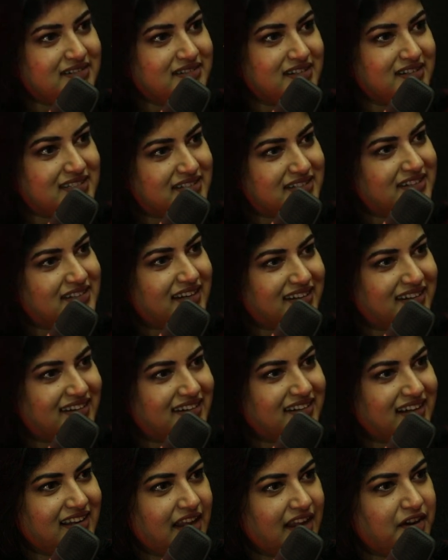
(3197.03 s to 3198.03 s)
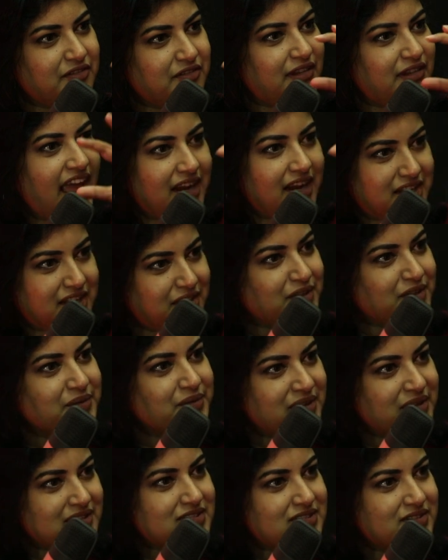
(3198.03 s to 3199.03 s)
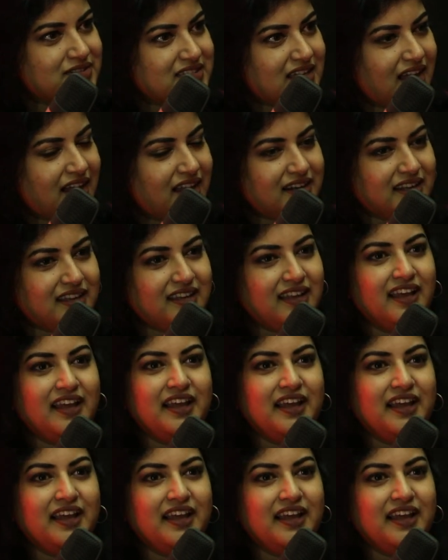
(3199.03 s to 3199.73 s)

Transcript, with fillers: restricted kind of attitude in society,